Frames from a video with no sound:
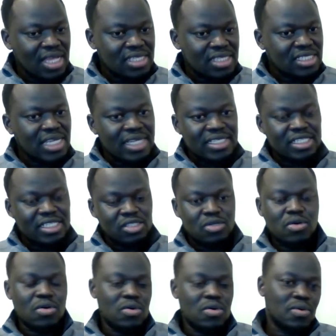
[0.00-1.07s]
status
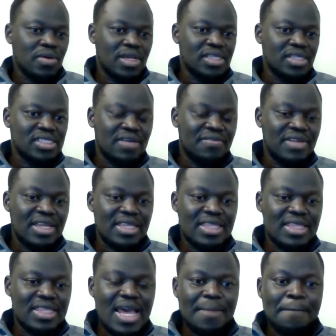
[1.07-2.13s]
quo and stuff like
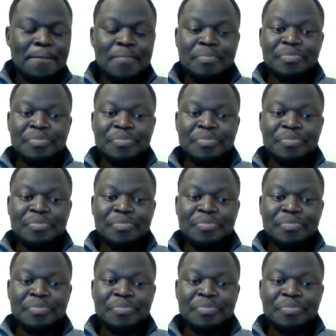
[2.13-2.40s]
that.